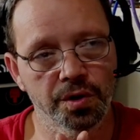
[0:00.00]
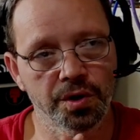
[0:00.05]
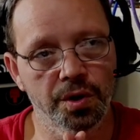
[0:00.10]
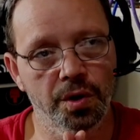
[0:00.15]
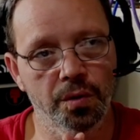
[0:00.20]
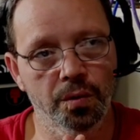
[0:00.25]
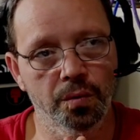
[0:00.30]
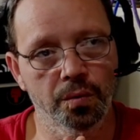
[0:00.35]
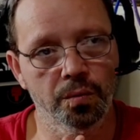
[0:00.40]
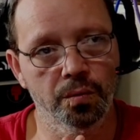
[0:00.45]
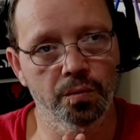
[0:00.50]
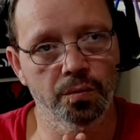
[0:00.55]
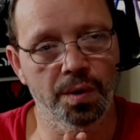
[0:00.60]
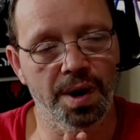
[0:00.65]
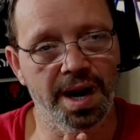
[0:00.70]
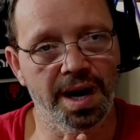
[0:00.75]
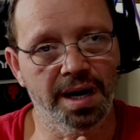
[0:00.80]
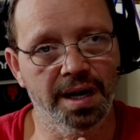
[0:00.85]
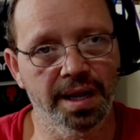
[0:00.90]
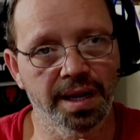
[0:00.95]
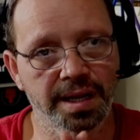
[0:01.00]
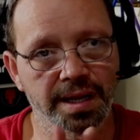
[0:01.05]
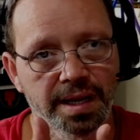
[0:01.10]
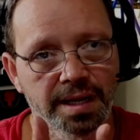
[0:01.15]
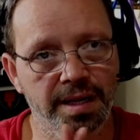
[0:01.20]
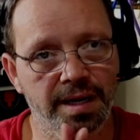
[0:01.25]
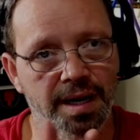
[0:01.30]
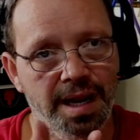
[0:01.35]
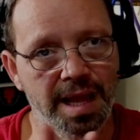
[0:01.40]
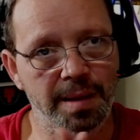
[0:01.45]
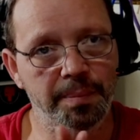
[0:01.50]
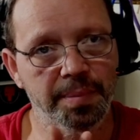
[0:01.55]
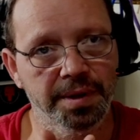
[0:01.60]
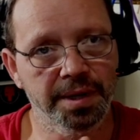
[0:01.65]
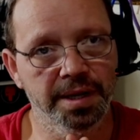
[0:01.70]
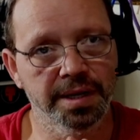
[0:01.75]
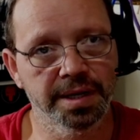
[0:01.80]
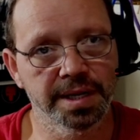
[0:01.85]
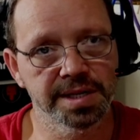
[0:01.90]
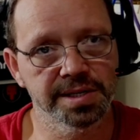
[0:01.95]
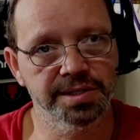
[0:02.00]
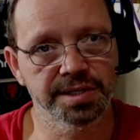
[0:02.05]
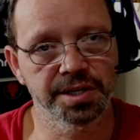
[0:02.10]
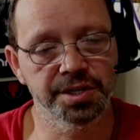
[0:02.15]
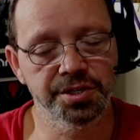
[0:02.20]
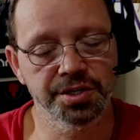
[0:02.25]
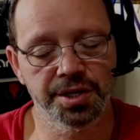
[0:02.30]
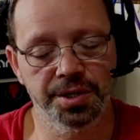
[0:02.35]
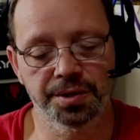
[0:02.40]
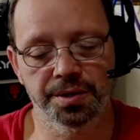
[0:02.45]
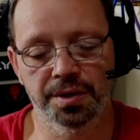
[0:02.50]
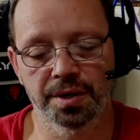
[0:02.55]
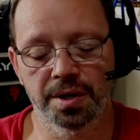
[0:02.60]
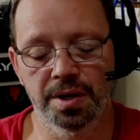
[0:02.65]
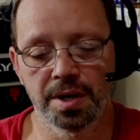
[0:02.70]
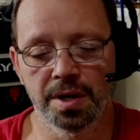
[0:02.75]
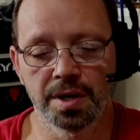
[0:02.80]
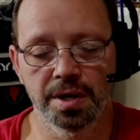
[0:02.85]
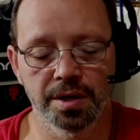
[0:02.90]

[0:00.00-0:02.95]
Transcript: you know, rattling and clapping against each other.